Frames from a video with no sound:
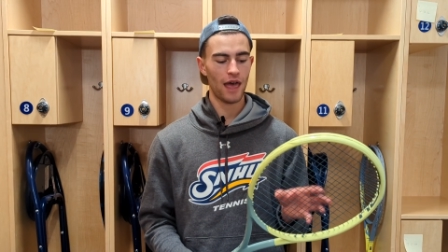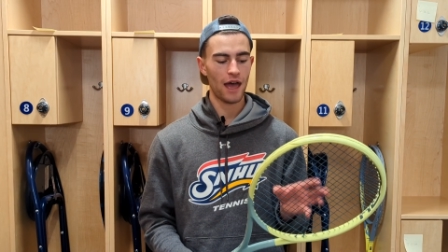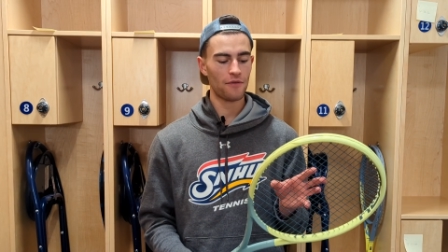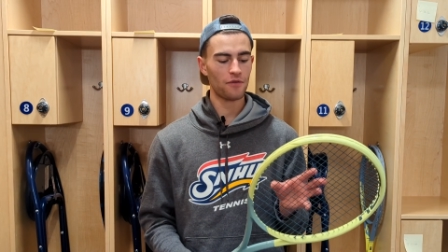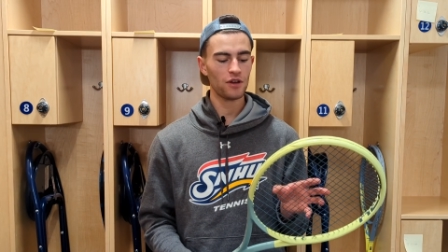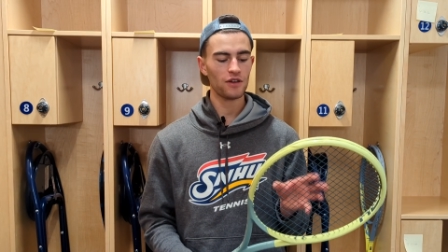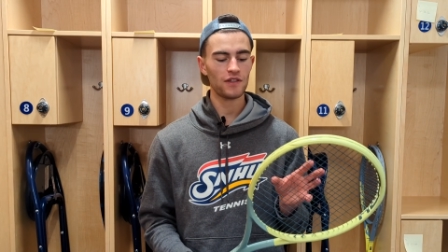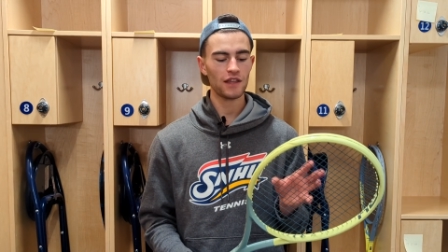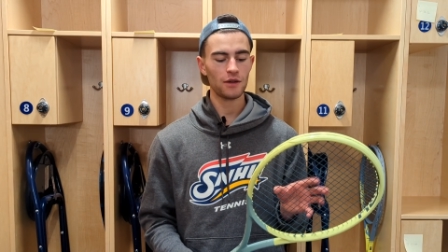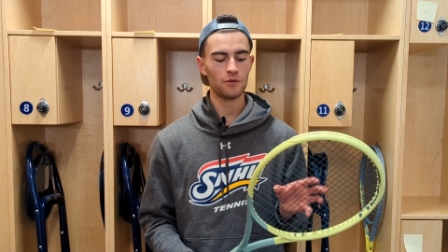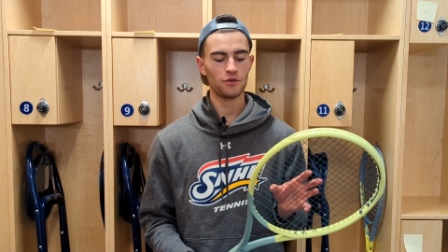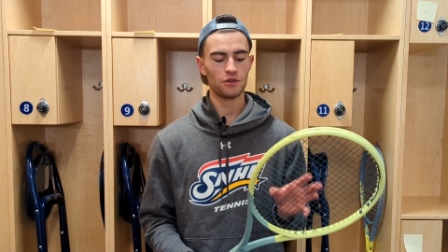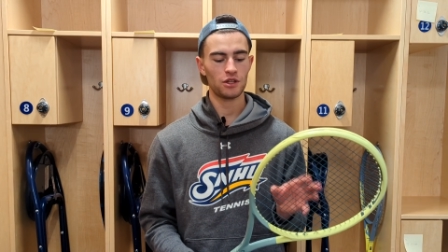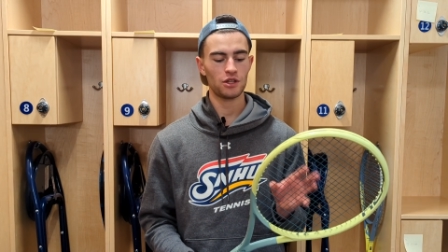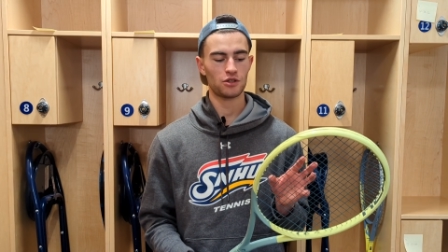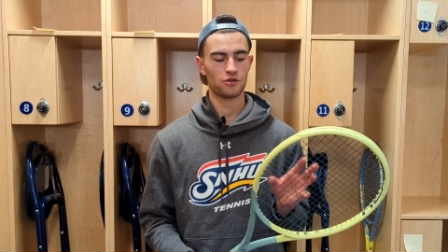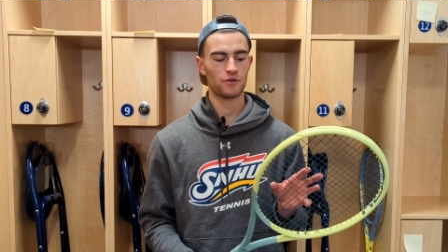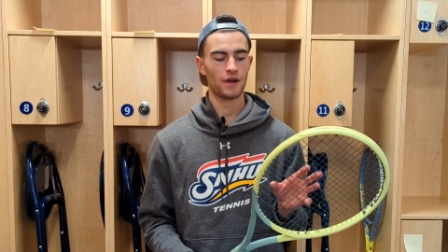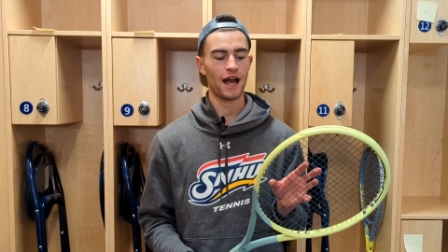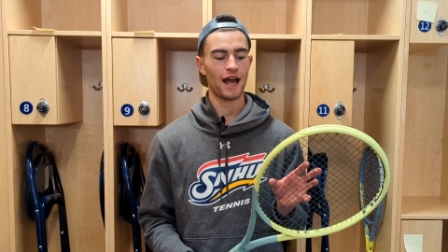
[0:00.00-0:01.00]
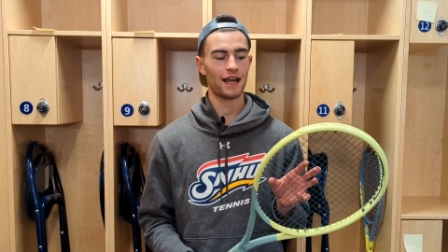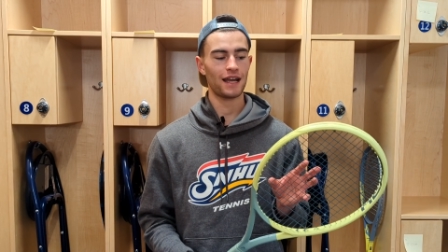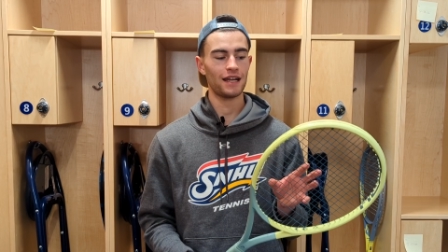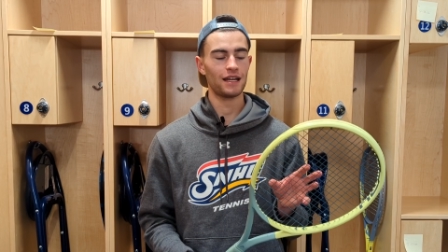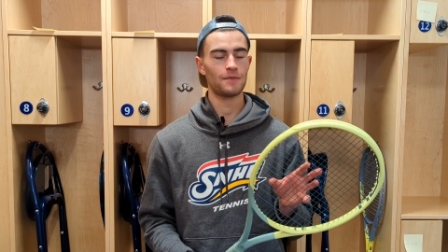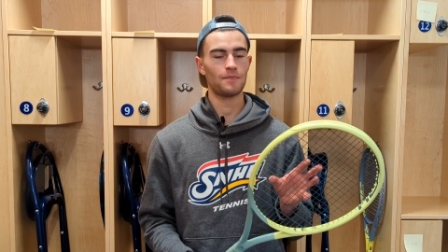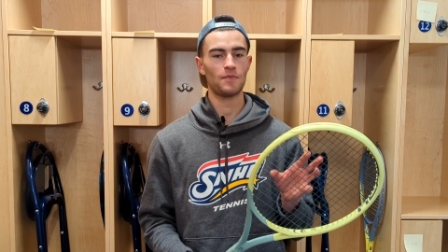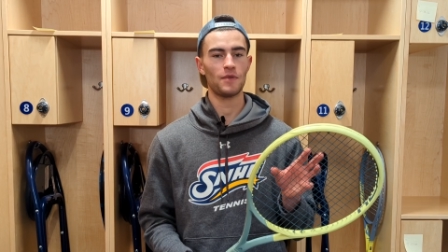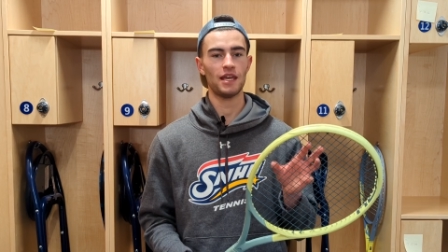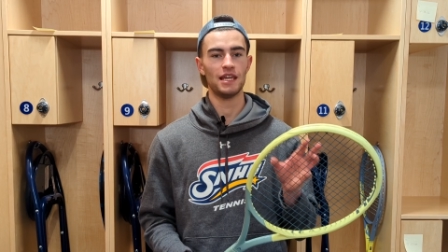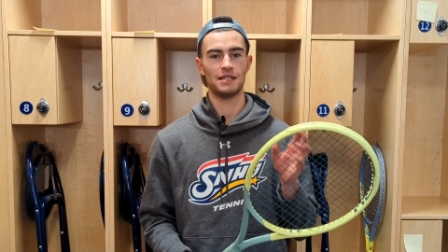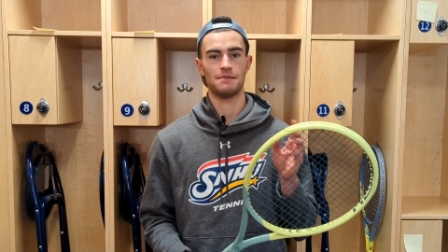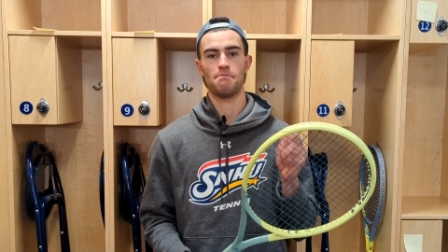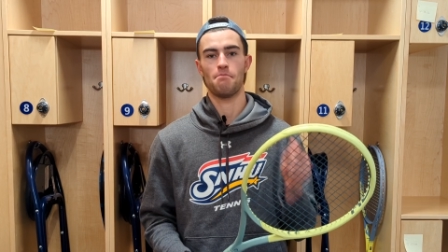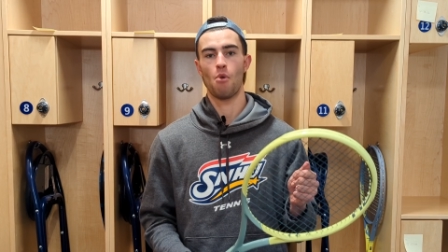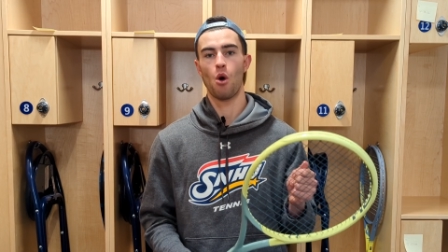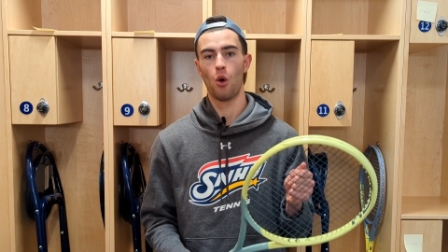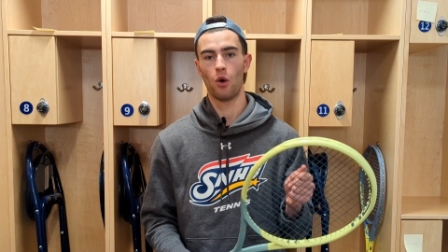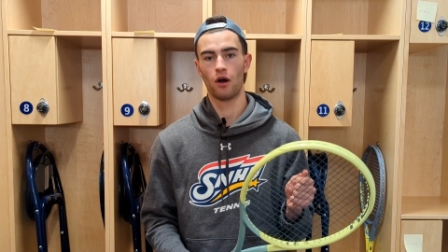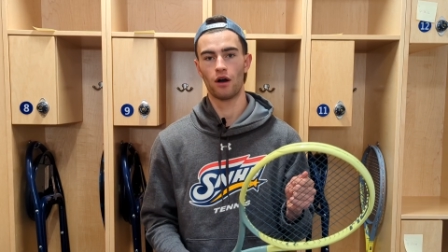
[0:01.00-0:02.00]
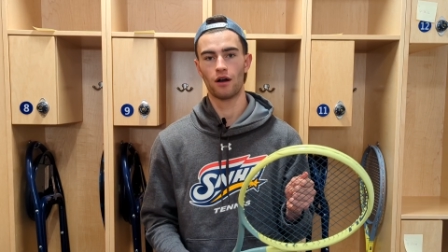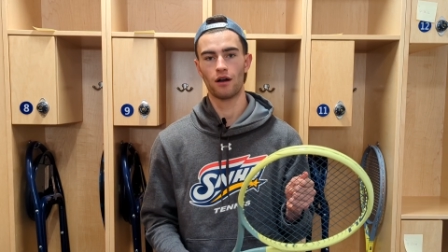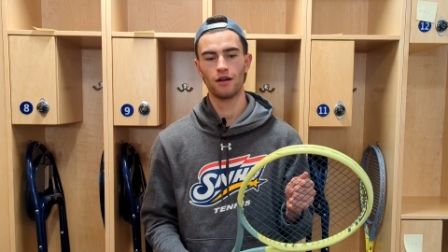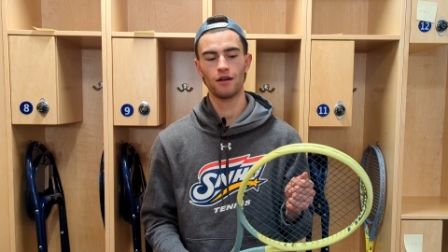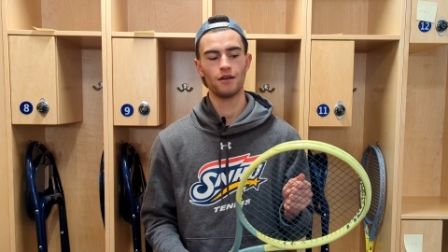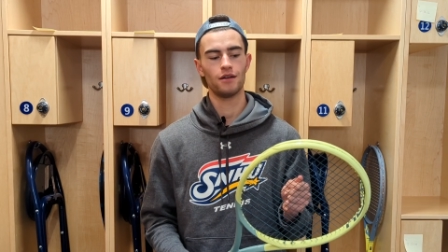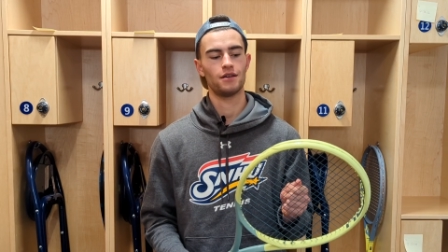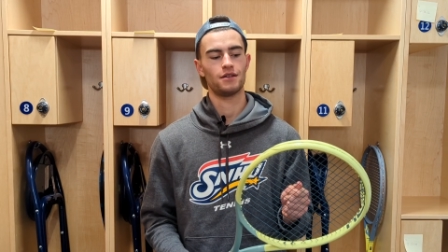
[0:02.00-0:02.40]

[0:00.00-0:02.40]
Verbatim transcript: Everything with this racket is more.